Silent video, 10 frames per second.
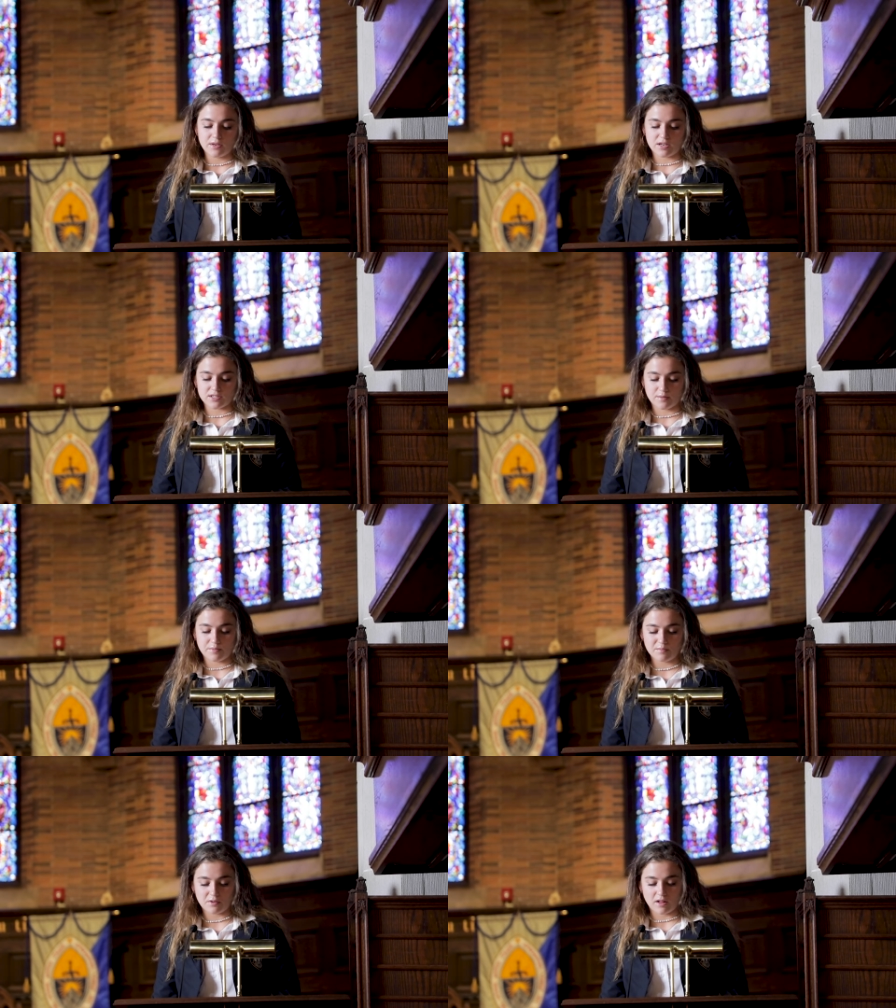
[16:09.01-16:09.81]
because the
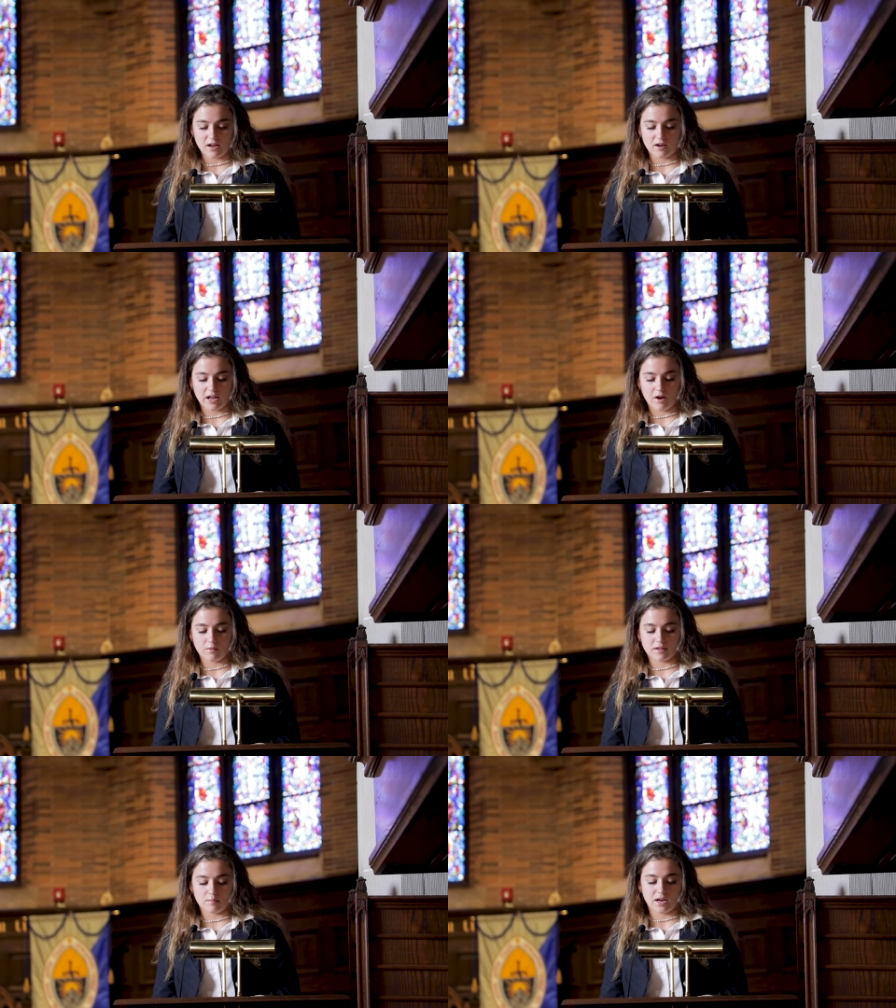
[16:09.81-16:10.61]
people I hung out
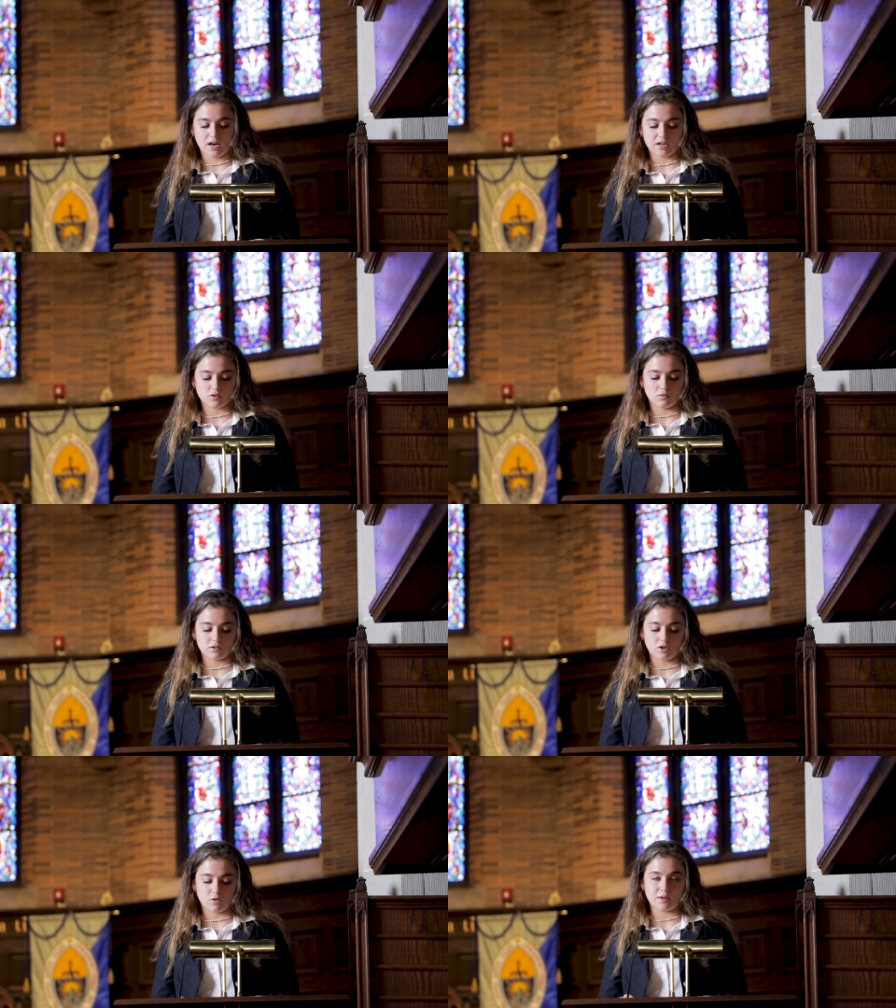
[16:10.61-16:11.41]
with at my high
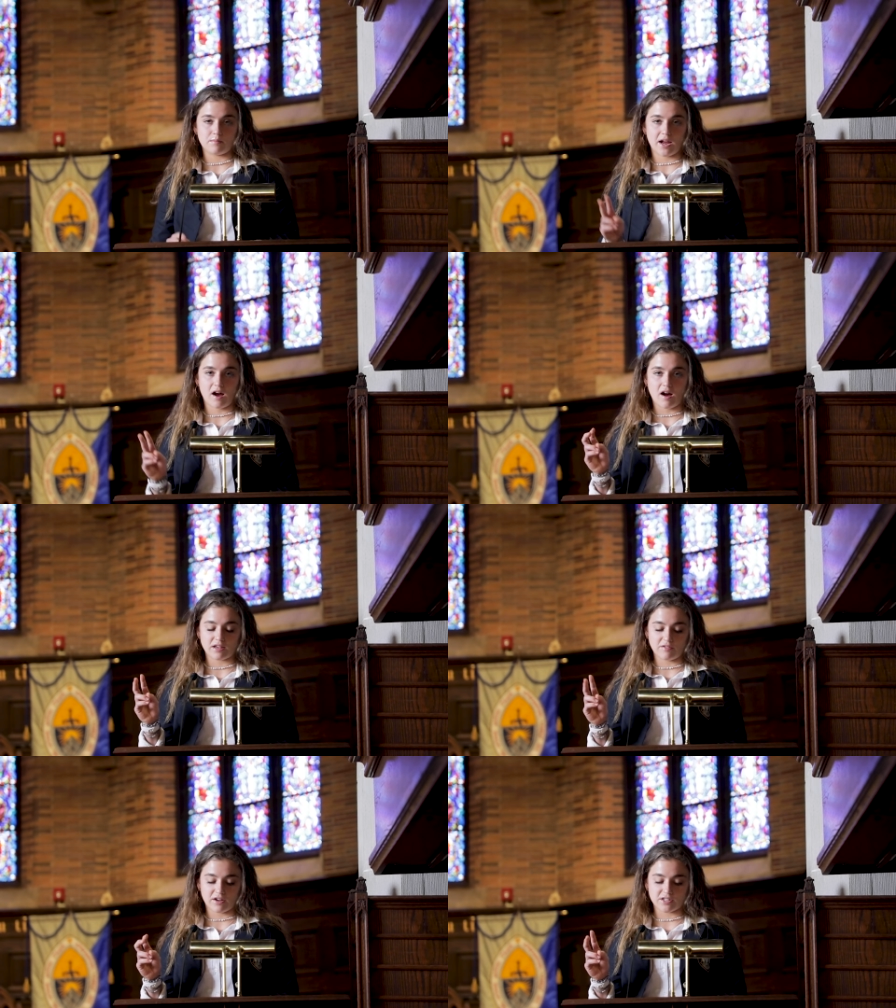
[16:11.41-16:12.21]
school told me my
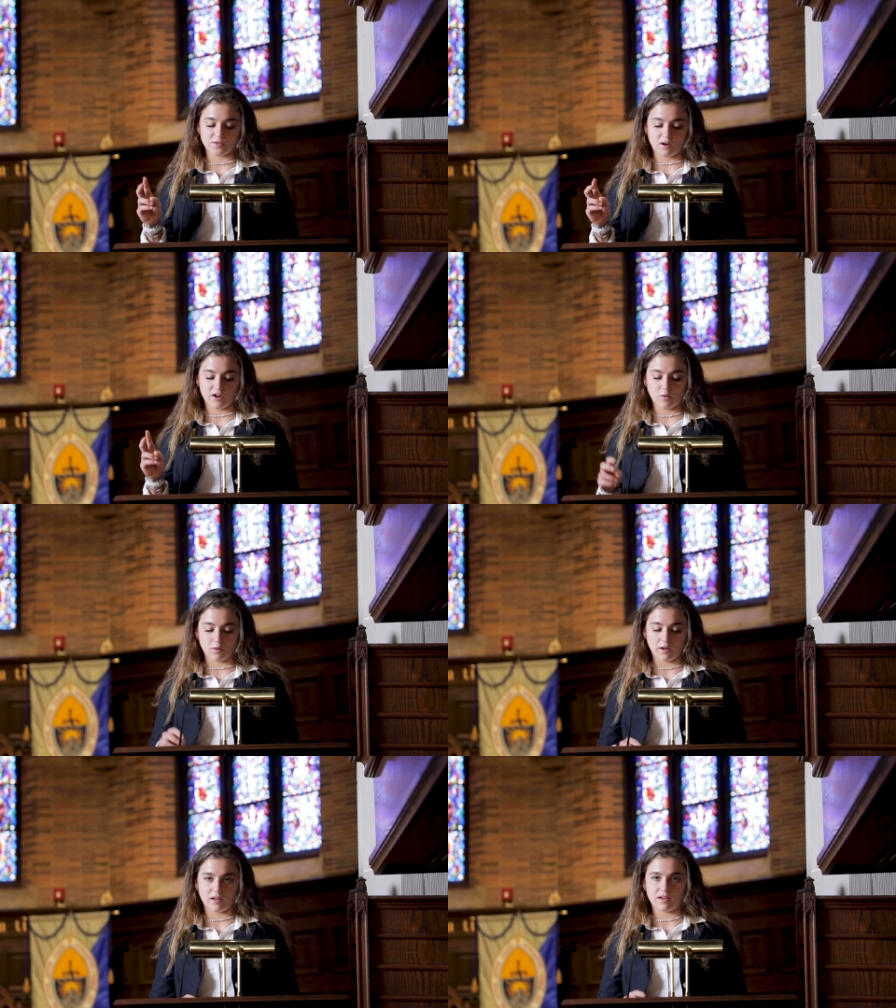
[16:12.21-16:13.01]
hockey friends were
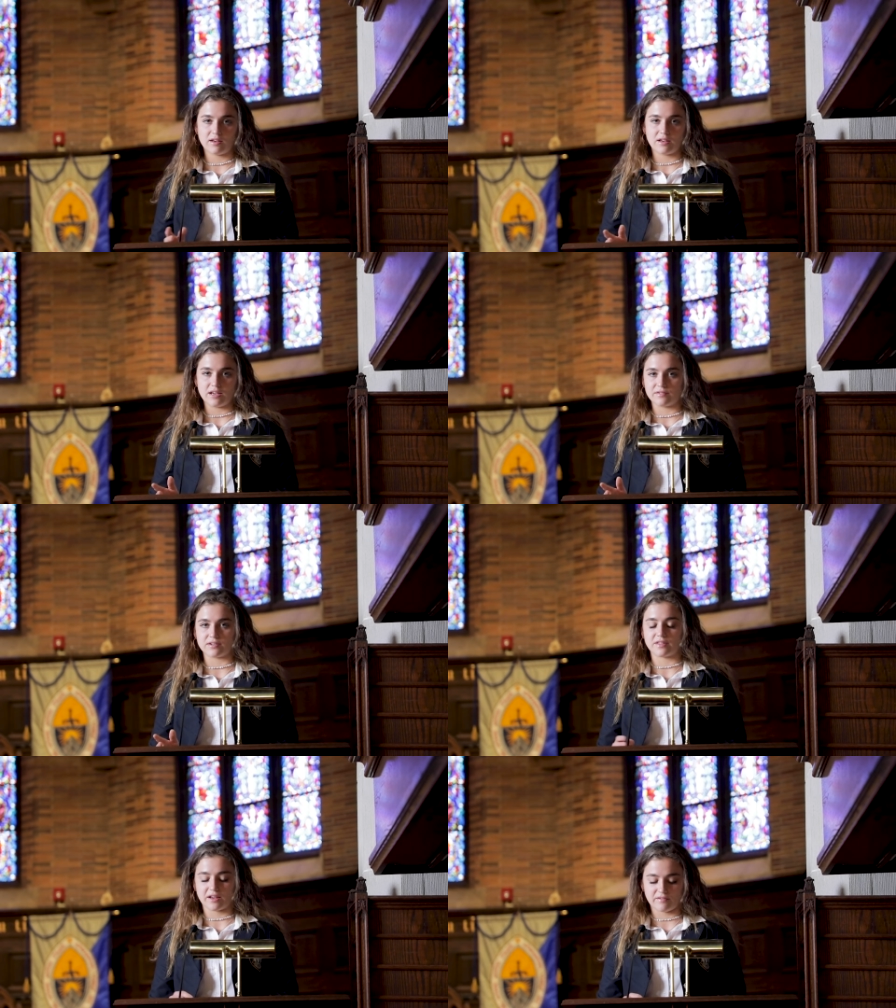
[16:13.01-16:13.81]
annoying, even
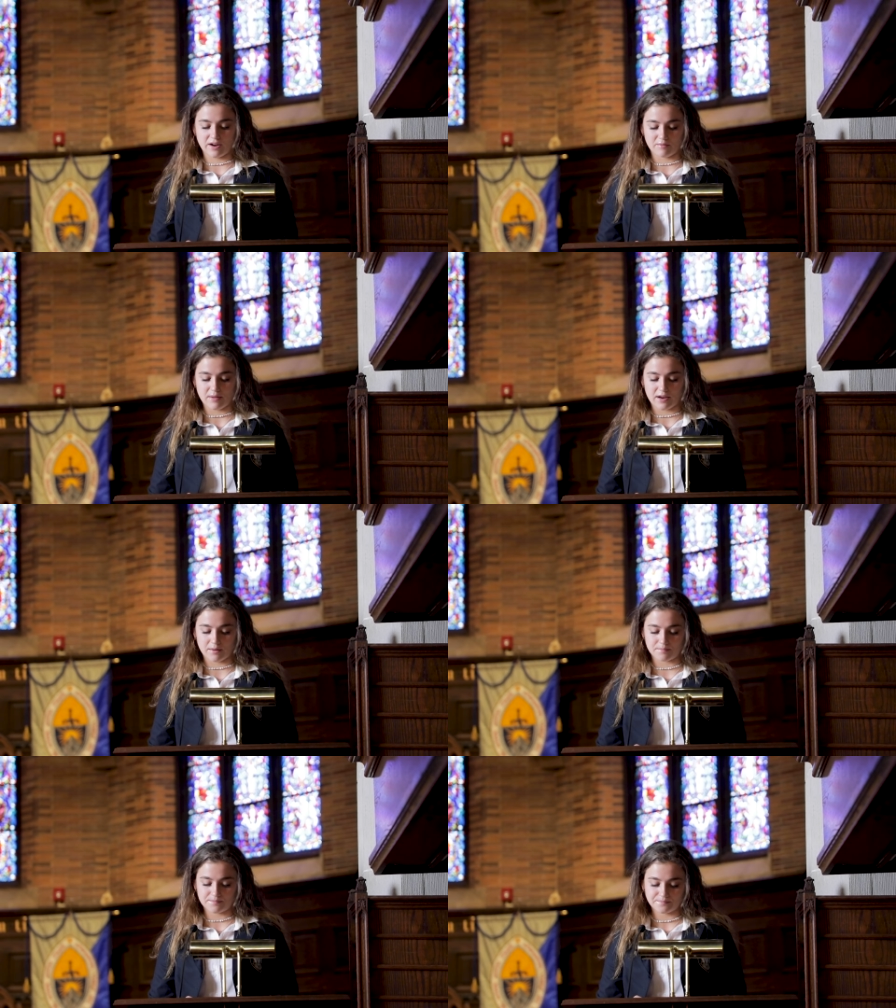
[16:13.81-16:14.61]
if they have never met
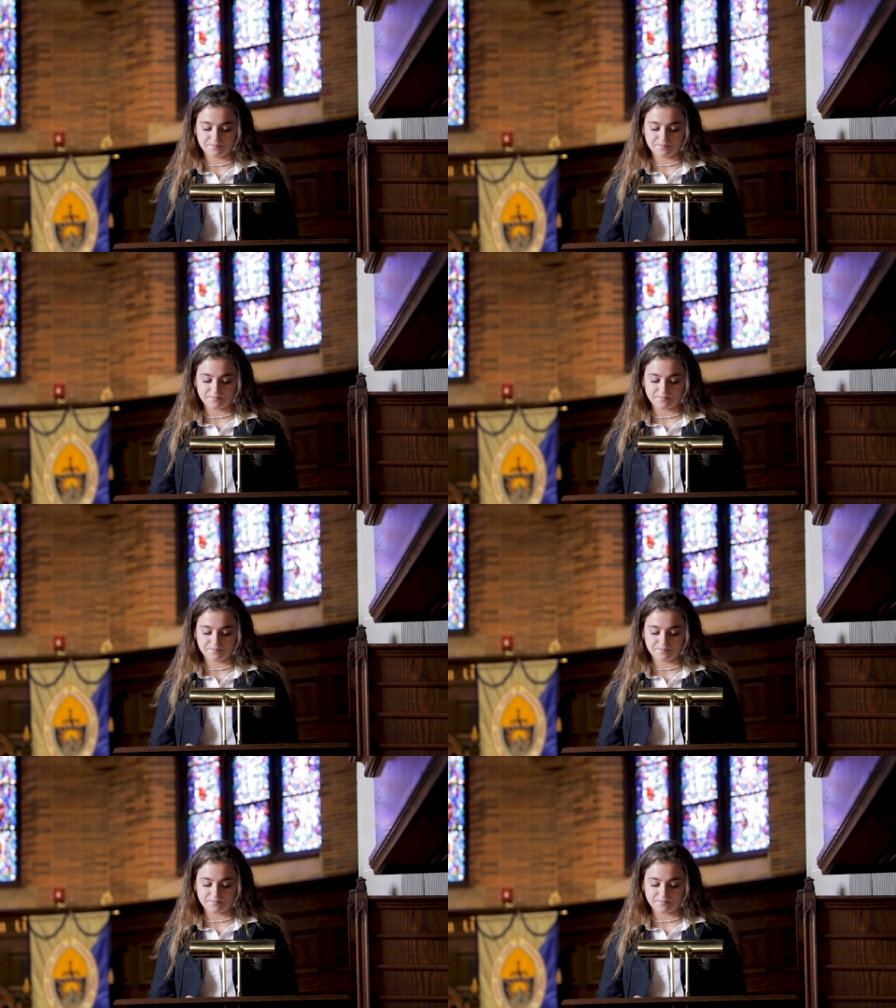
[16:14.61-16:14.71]
them.